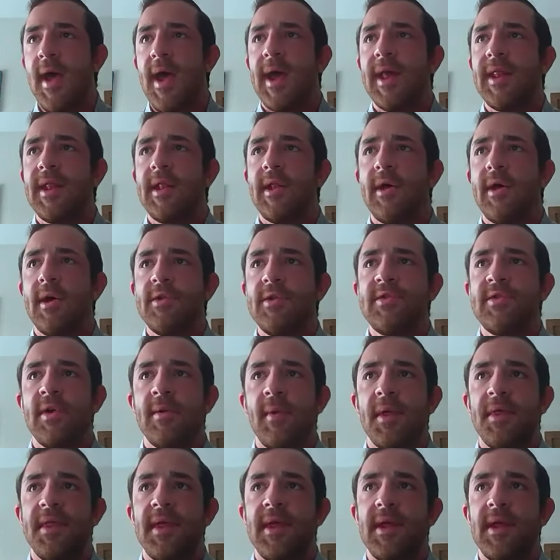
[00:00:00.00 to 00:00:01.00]
In the long
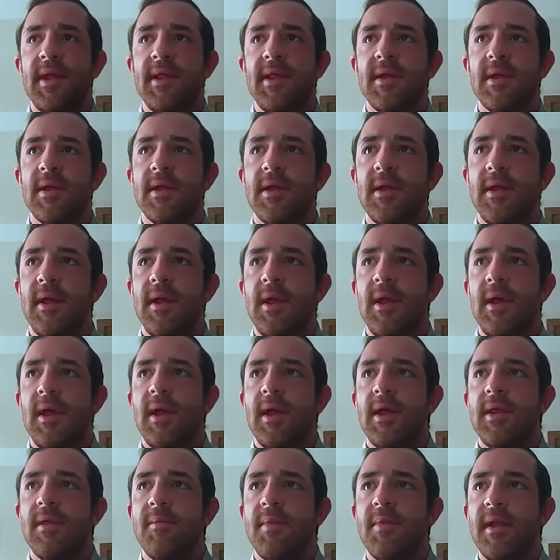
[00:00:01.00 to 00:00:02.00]
term, I think the
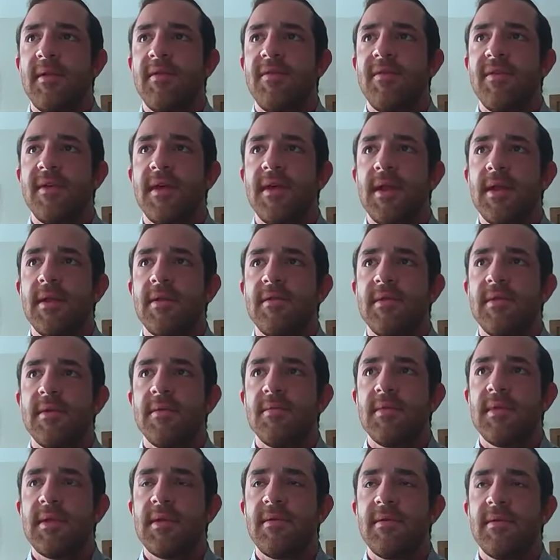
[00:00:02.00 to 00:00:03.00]
benefit in
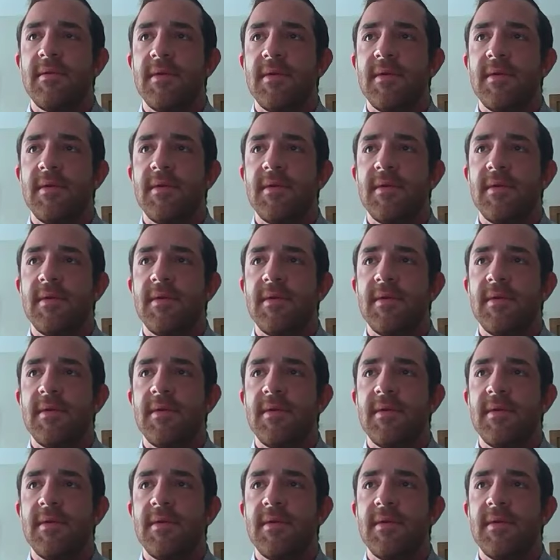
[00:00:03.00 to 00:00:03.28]
terms of